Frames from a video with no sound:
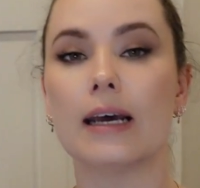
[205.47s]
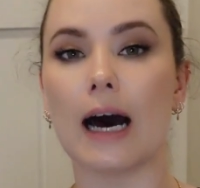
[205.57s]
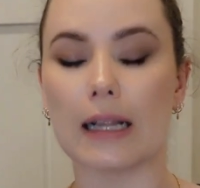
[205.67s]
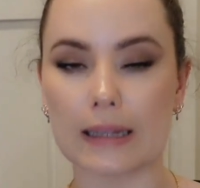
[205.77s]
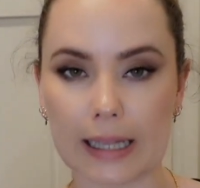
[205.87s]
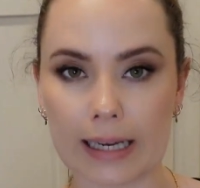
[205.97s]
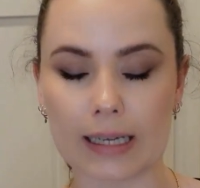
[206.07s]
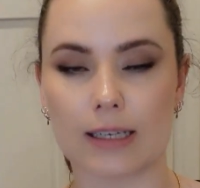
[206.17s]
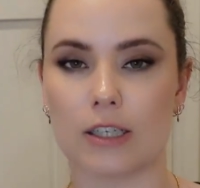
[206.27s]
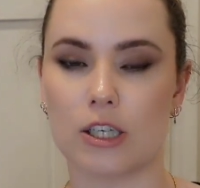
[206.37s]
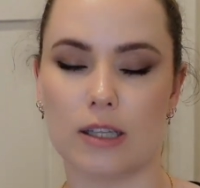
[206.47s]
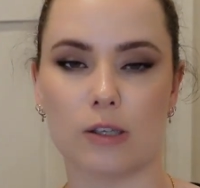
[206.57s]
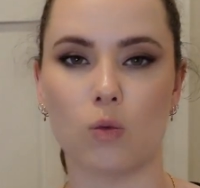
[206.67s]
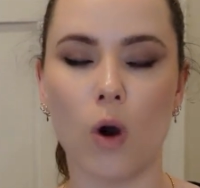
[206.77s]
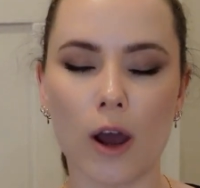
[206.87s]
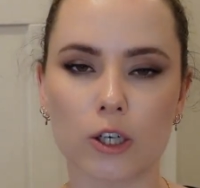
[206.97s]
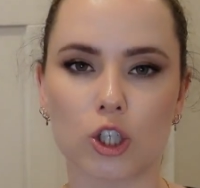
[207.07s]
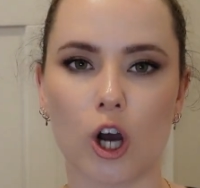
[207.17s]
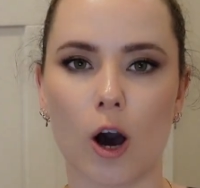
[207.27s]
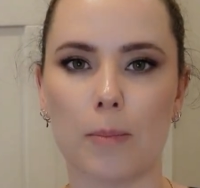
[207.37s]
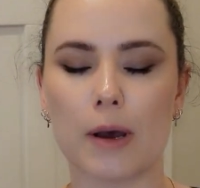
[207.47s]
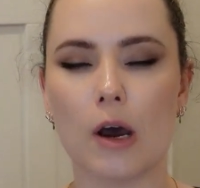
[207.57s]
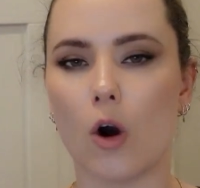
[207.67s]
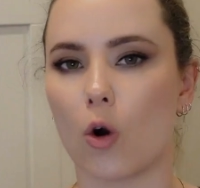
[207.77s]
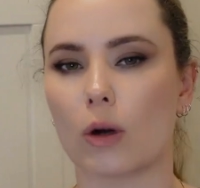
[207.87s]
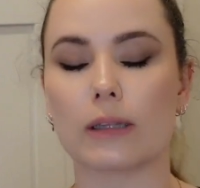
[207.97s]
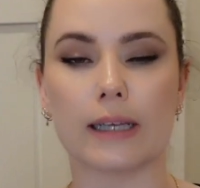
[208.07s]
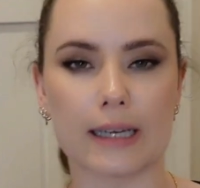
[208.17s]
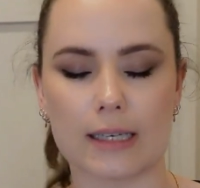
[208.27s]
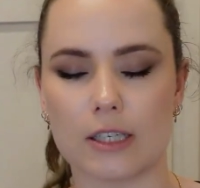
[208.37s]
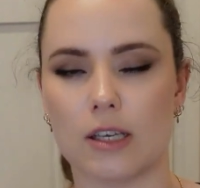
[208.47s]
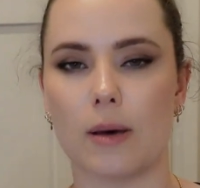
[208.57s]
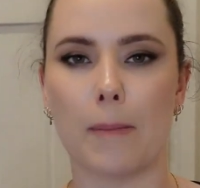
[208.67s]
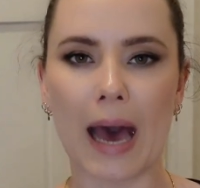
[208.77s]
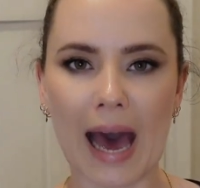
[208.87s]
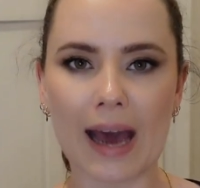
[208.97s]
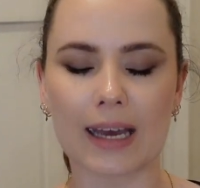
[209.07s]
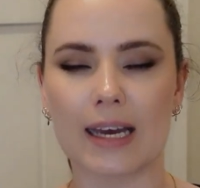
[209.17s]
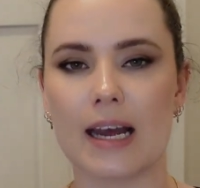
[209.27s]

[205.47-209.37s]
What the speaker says: a link to this workshop or a link to the pack.